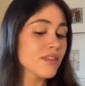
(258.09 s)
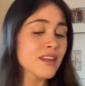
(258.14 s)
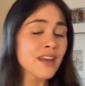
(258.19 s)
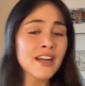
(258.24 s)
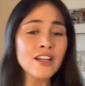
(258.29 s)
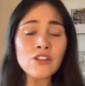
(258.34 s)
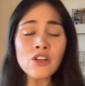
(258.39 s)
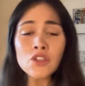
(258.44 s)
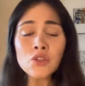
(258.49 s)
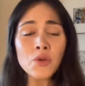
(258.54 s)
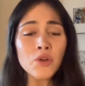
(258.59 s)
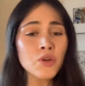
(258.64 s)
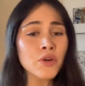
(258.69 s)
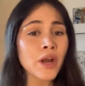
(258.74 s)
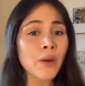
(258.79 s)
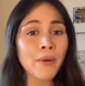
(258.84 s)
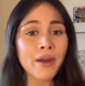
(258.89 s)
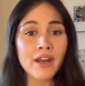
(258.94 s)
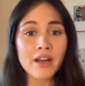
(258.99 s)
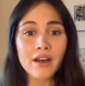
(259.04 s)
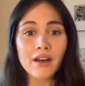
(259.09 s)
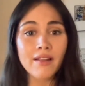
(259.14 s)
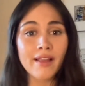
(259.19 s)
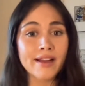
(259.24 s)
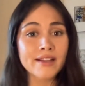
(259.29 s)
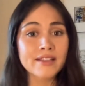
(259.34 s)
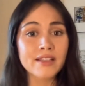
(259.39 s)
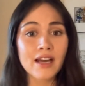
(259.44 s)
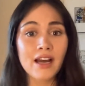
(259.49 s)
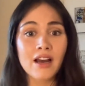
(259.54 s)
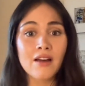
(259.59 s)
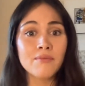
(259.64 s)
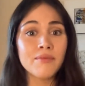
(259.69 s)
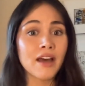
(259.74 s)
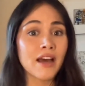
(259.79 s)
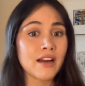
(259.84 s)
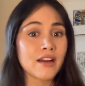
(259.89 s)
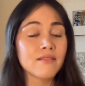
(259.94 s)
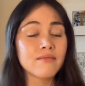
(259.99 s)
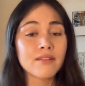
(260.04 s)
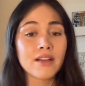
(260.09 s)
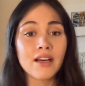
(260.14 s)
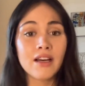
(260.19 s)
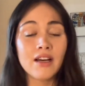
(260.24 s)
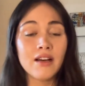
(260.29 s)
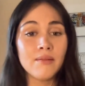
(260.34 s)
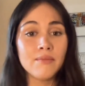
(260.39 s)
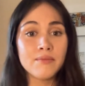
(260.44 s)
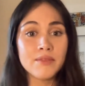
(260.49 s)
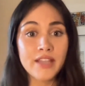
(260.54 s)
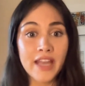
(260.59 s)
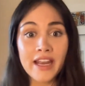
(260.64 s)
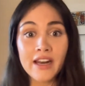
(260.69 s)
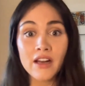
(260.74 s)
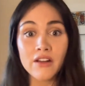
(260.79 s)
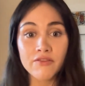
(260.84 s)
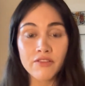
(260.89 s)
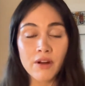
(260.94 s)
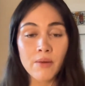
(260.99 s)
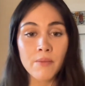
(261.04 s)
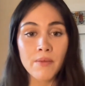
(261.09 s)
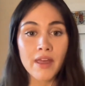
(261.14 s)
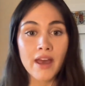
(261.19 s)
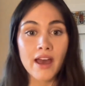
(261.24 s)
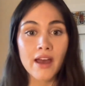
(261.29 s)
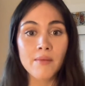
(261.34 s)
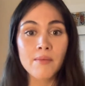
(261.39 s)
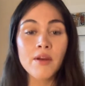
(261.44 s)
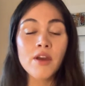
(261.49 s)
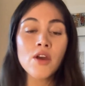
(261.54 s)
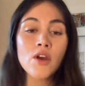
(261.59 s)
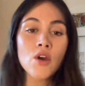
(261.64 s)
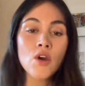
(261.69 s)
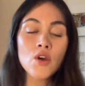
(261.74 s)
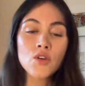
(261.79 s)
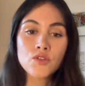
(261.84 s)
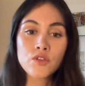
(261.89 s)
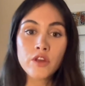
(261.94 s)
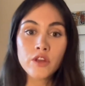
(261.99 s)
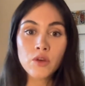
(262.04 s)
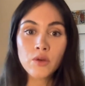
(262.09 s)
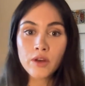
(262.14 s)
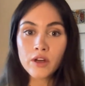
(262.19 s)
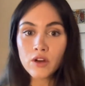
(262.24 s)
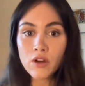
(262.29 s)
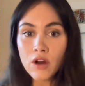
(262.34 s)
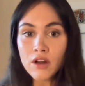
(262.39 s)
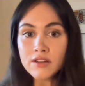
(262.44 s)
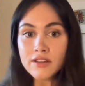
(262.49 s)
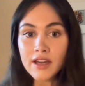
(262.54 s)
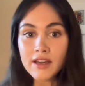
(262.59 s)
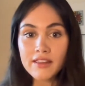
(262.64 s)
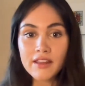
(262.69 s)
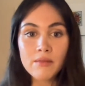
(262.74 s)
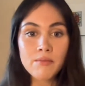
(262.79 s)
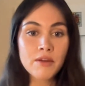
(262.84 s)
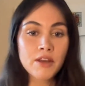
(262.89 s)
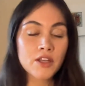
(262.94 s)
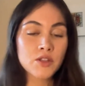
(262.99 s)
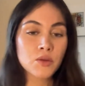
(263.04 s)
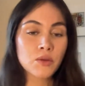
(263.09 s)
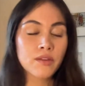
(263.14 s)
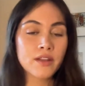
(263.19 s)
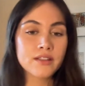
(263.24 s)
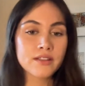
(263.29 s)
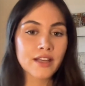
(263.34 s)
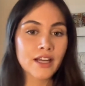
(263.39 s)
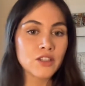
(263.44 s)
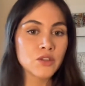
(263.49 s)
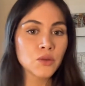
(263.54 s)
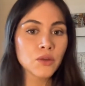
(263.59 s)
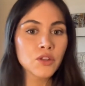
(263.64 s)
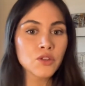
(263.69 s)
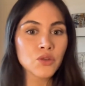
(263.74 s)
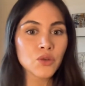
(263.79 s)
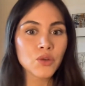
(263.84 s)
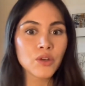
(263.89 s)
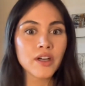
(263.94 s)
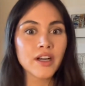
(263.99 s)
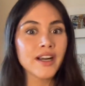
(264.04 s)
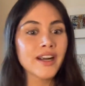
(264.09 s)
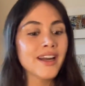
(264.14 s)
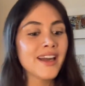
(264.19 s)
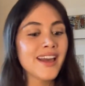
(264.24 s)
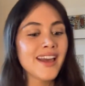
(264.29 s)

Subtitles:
And it's also a great way to collect that data from them so that you can contact them, because when they schedule a tour,